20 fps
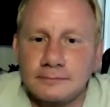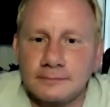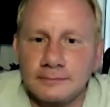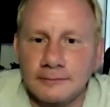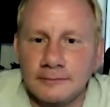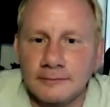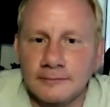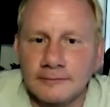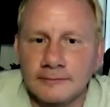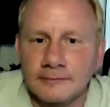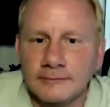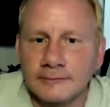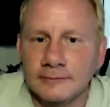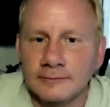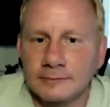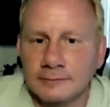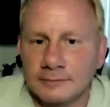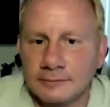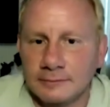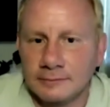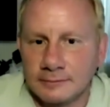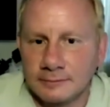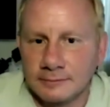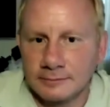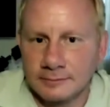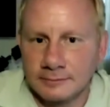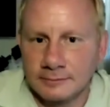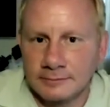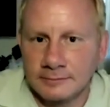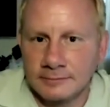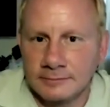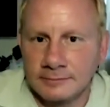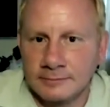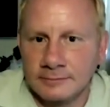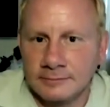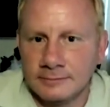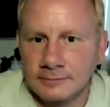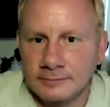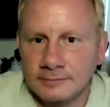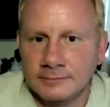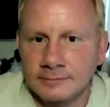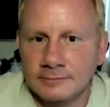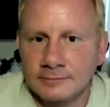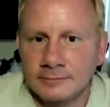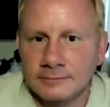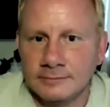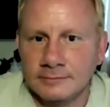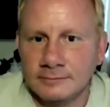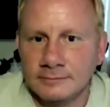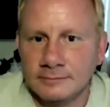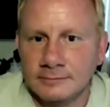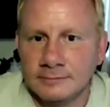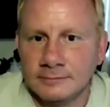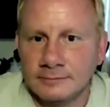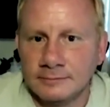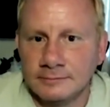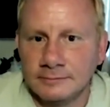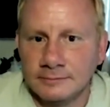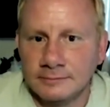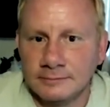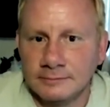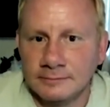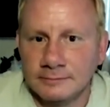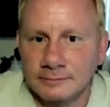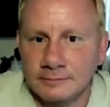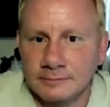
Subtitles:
The person shown says nothing.